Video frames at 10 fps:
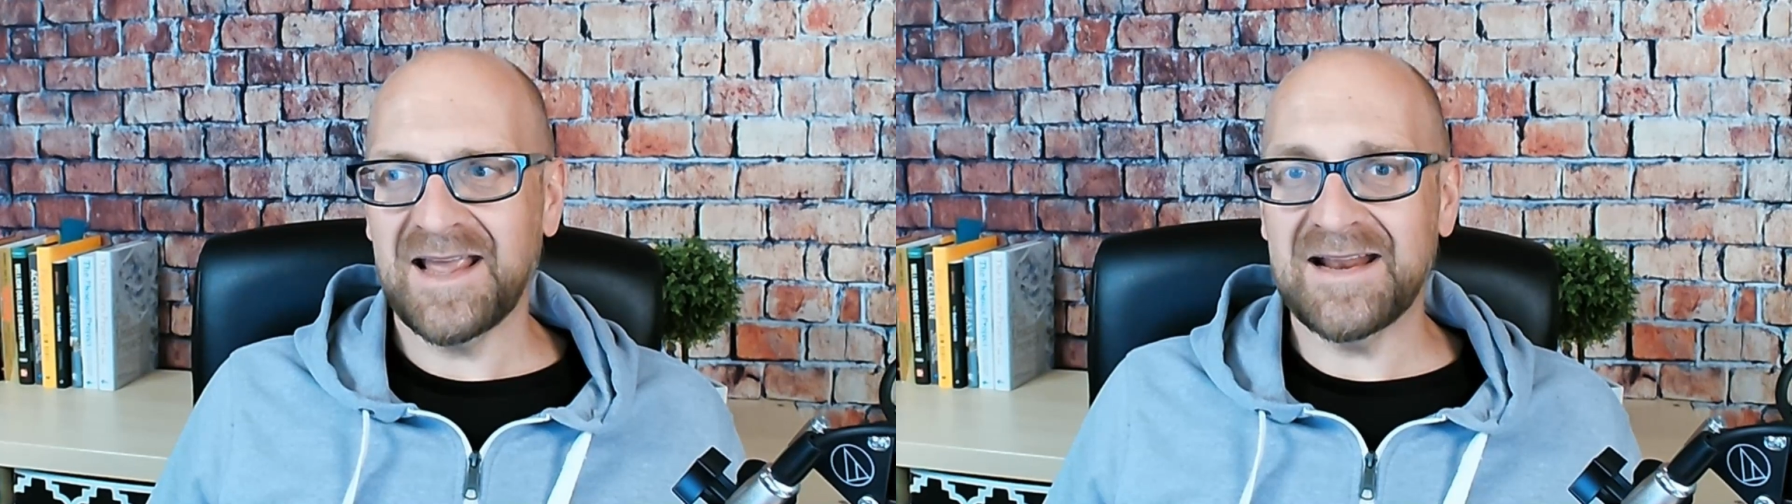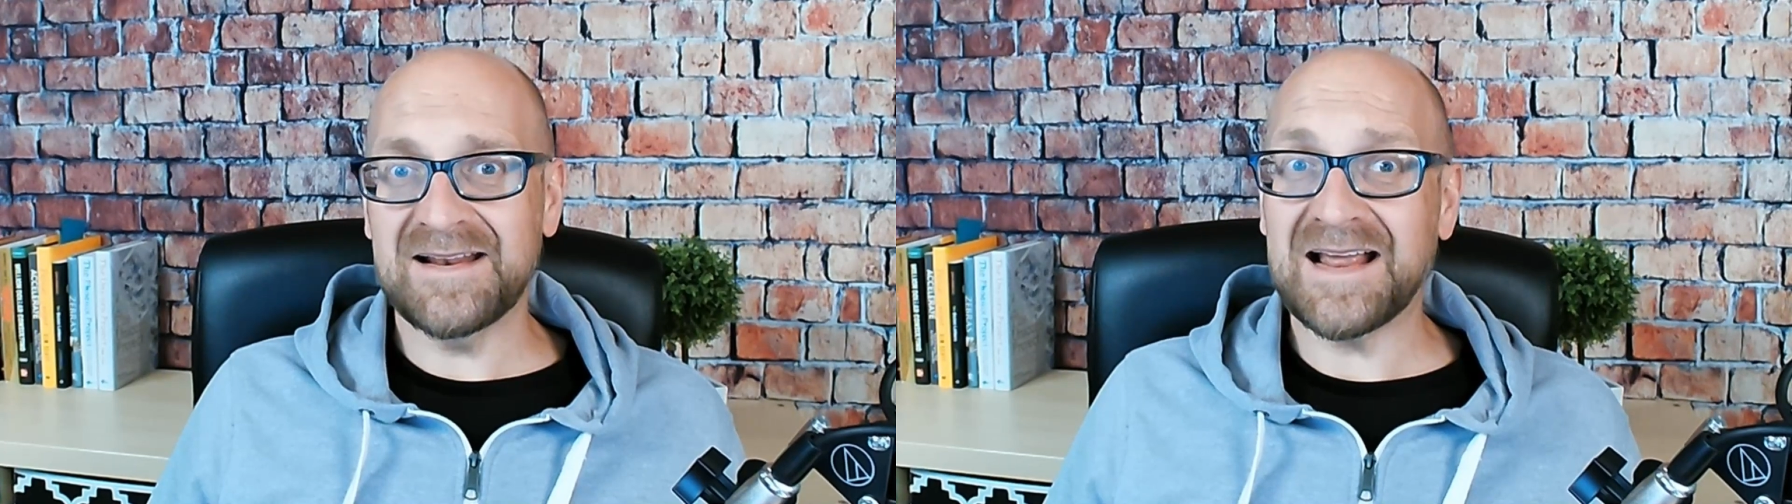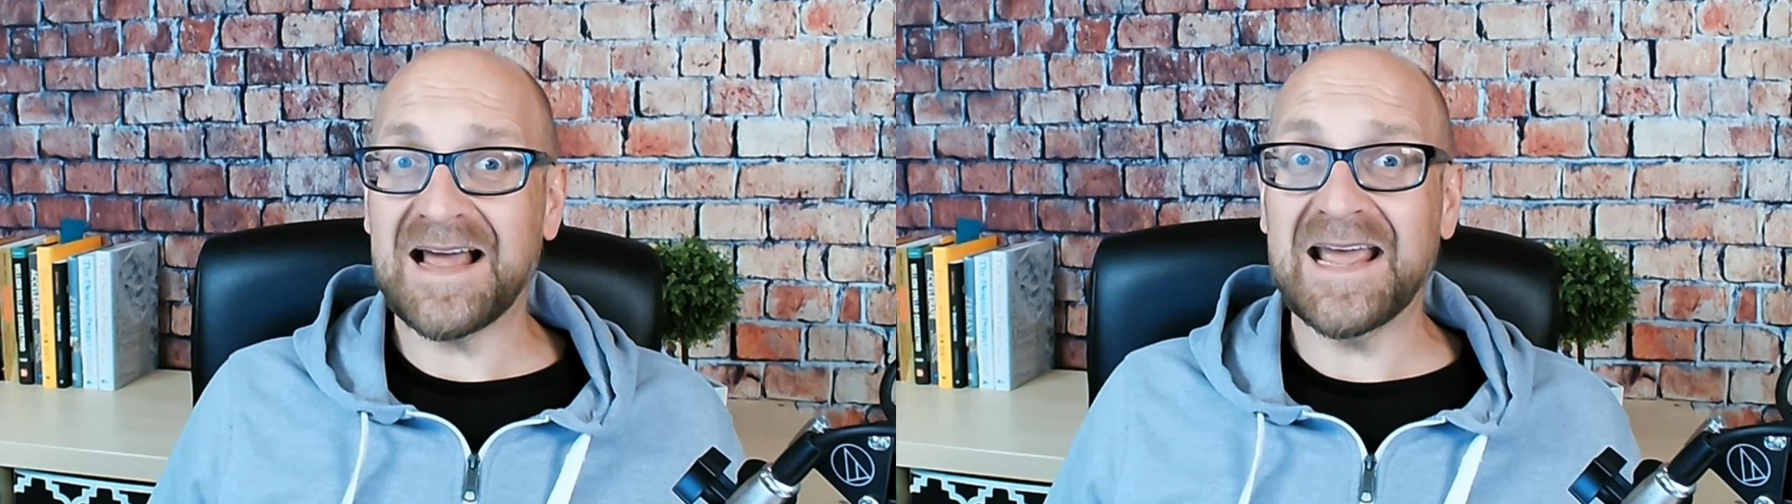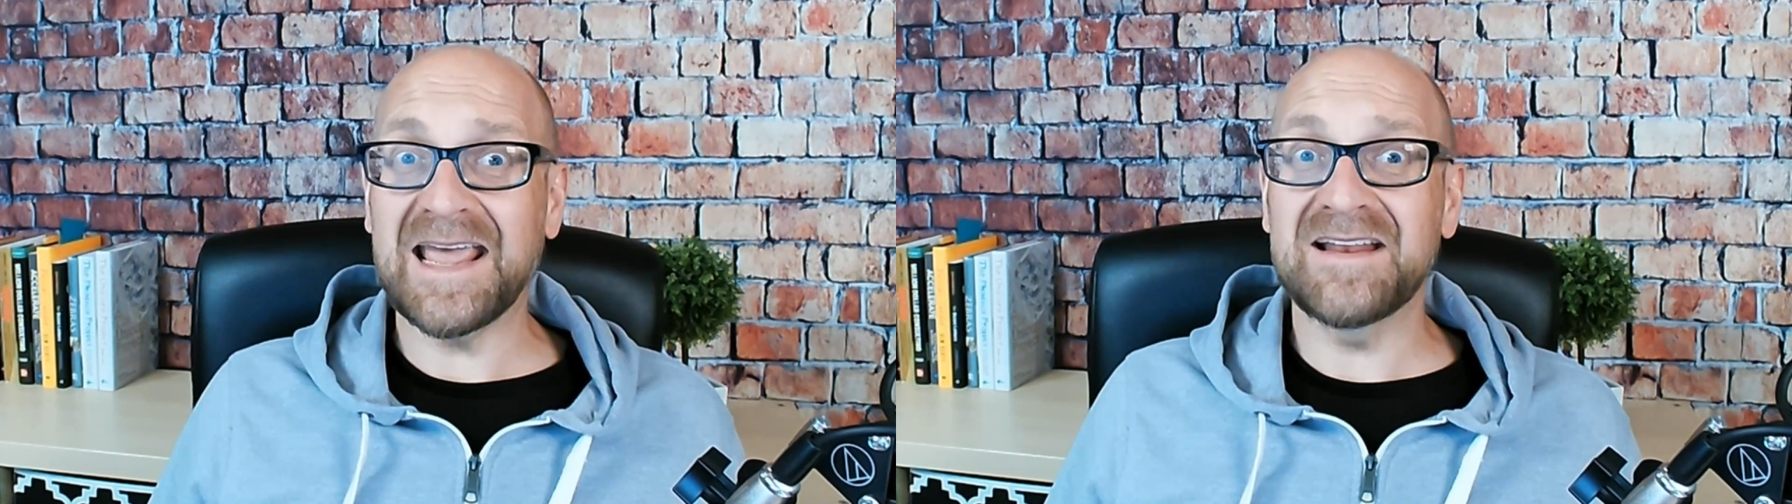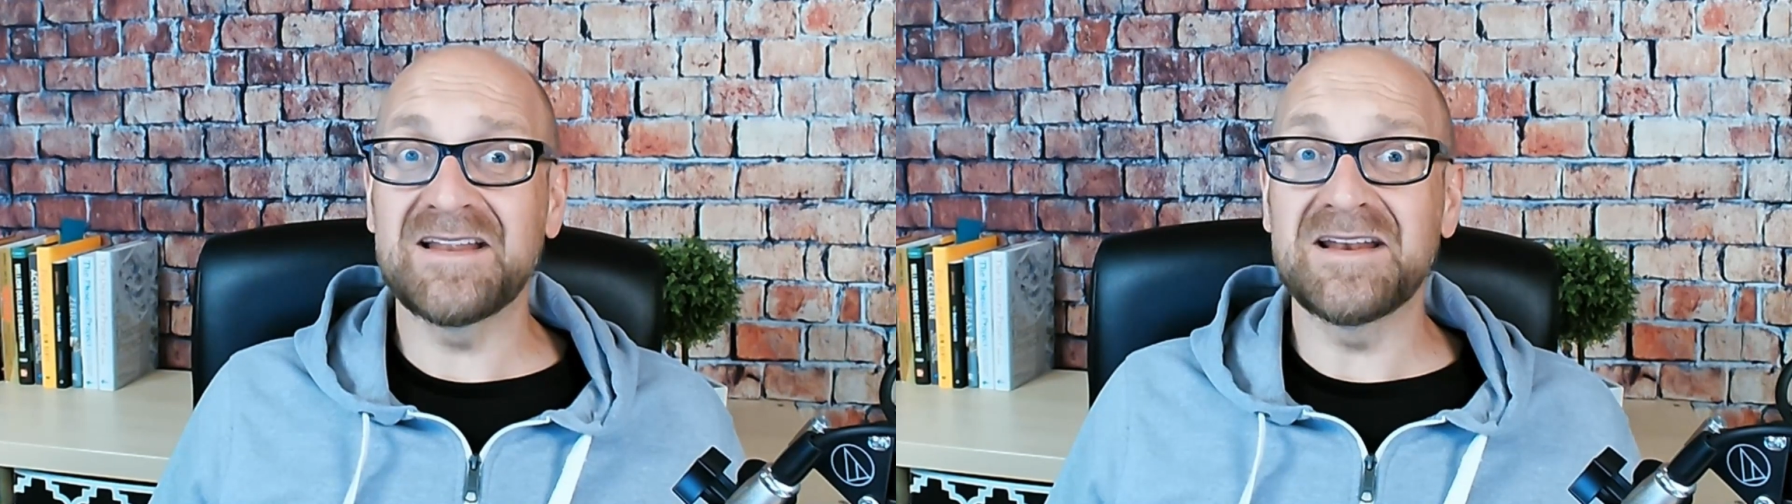and I
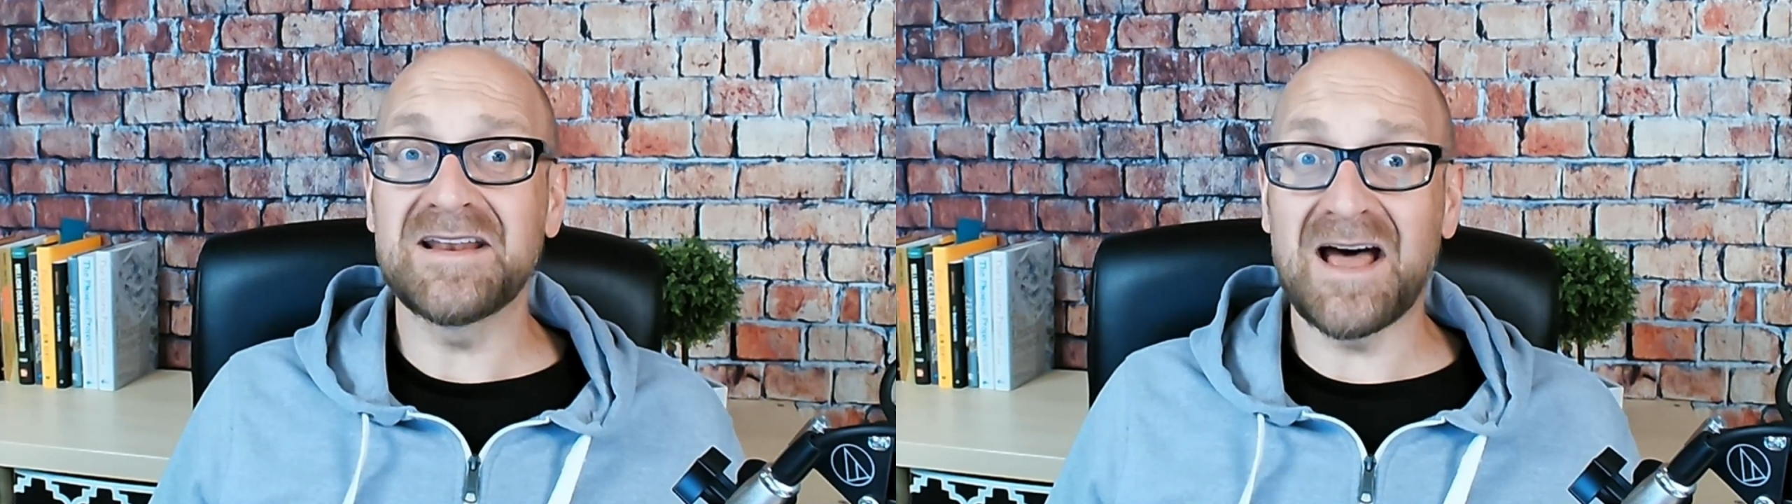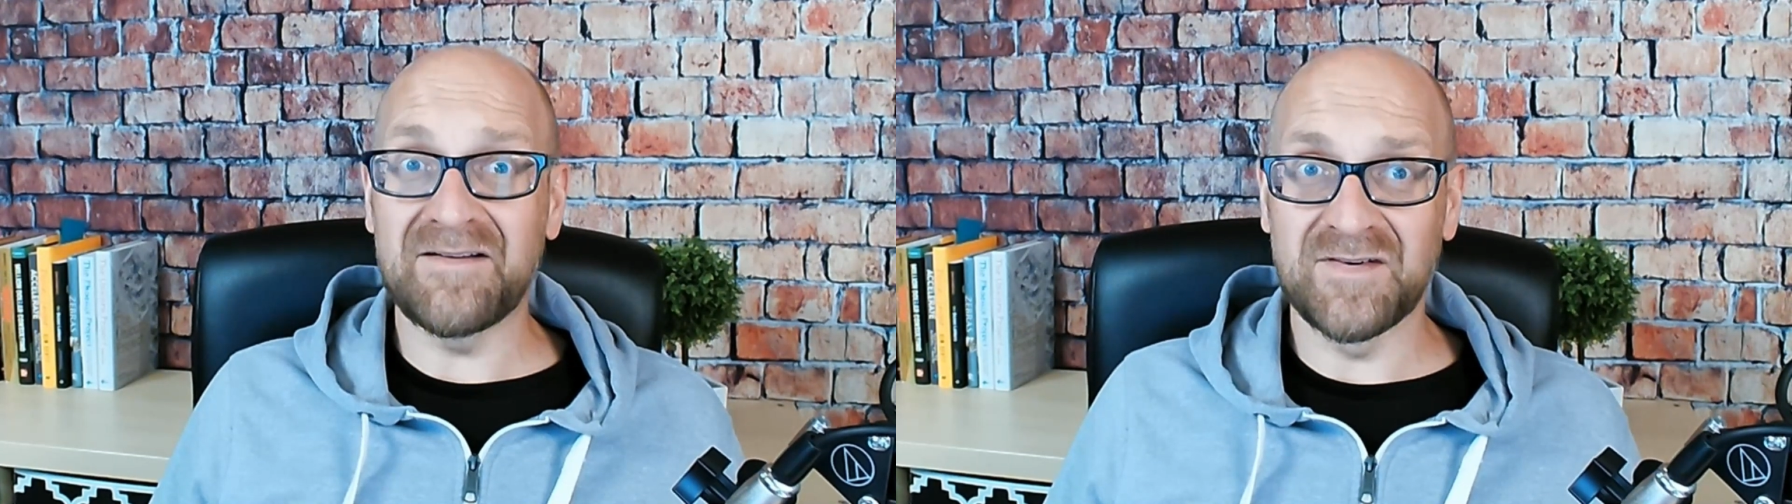had enough